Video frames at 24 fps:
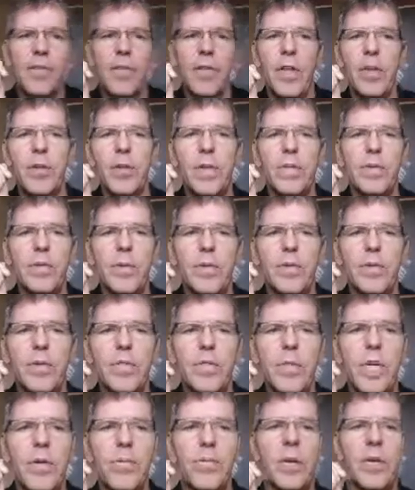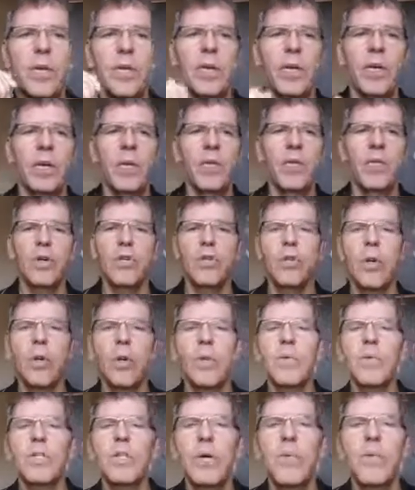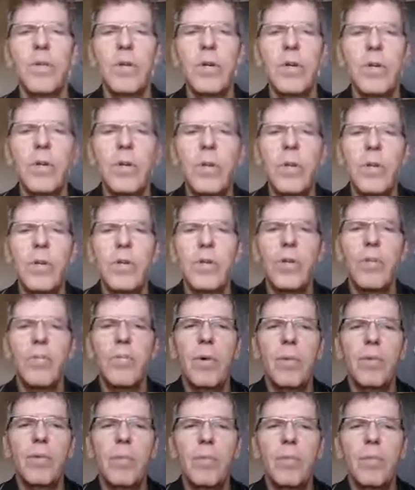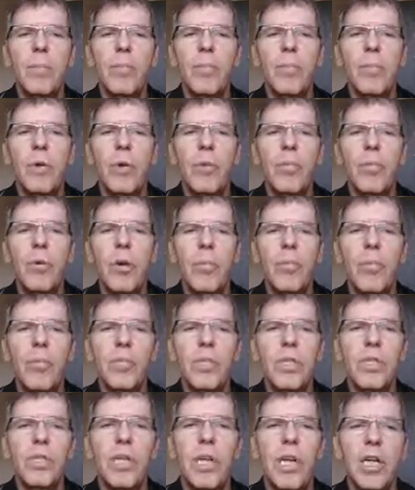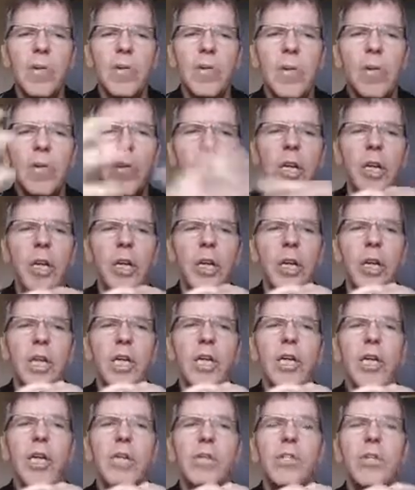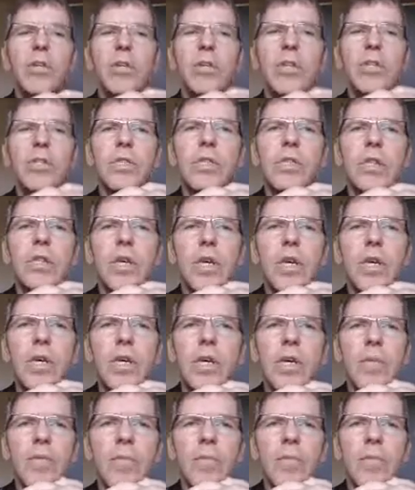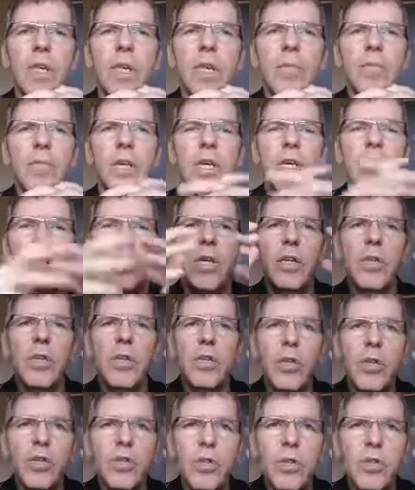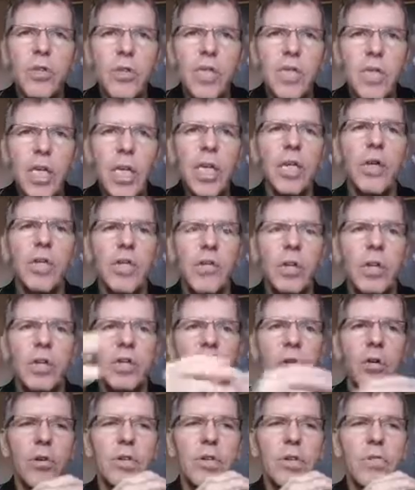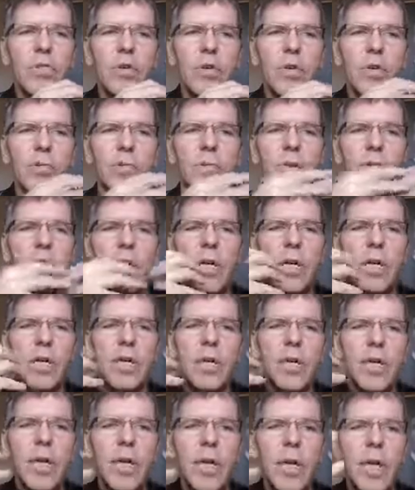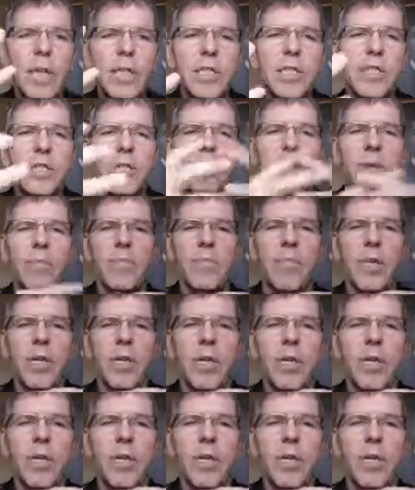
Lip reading: Now that's what I was just saying. When talking with someone, you mentioned a problem she's dealing with, an issue is not just say you've got a solution for it, but listen to them.